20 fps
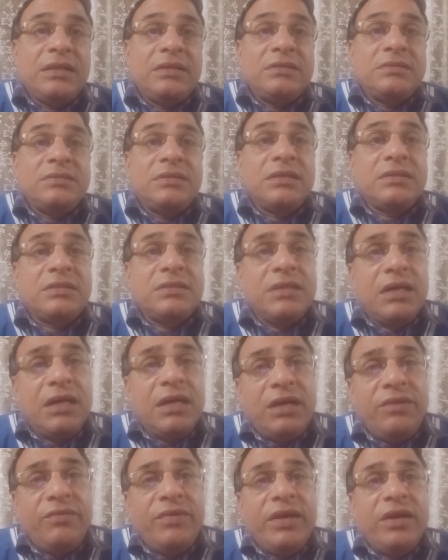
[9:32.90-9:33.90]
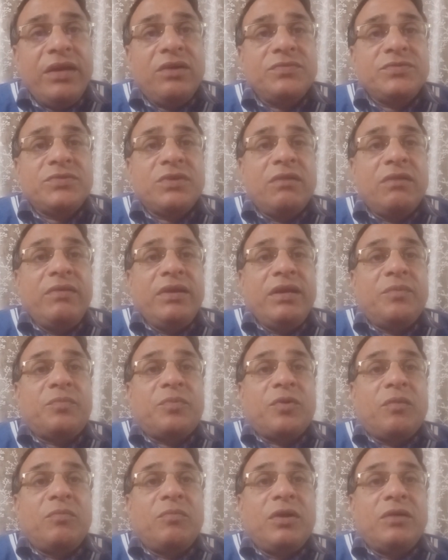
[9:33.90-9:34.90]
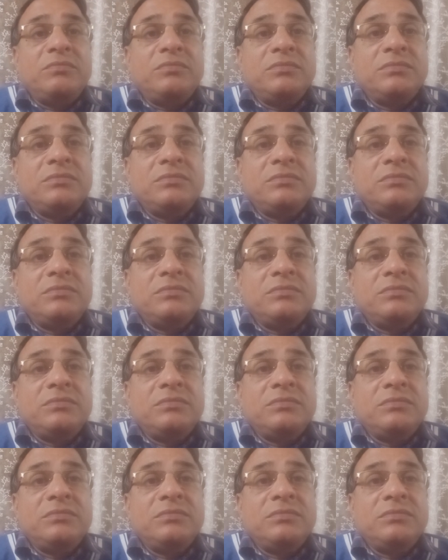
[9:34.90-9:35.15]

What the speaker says: The third way of solving a problem